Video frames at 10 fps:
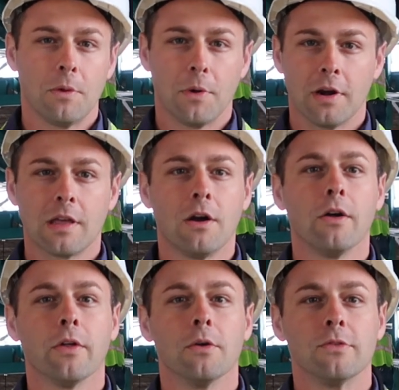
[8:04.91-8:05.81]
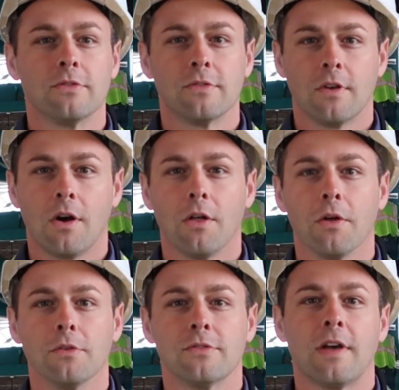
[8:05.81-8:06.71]
We wanted to get all those
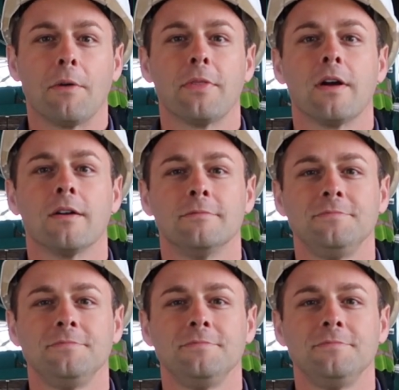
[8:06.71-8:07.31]
out there.